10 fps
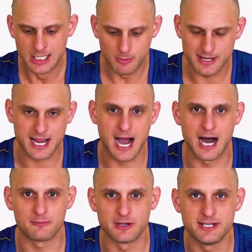When we
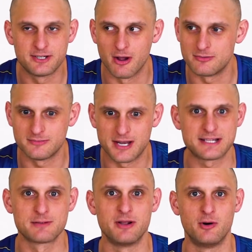can't, we don't
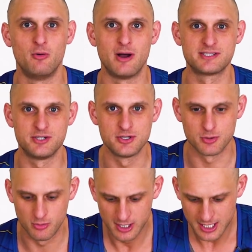answer them at all, as
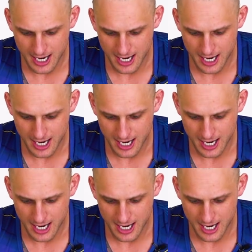usual.